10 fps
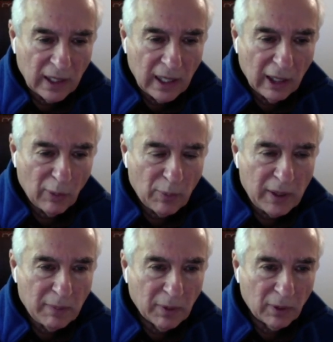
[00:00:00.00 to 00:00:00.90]
help
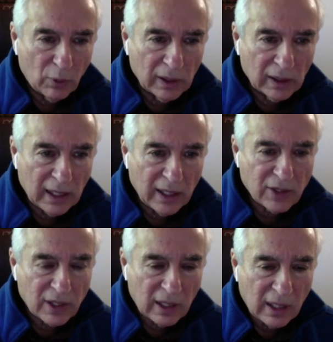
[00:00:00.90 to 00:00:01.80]
people realize
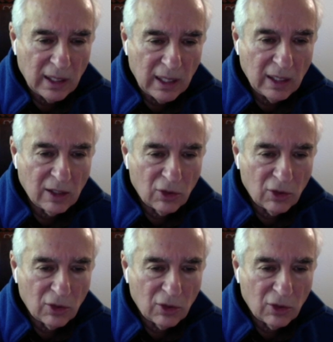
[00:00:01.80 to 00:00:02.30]
that they need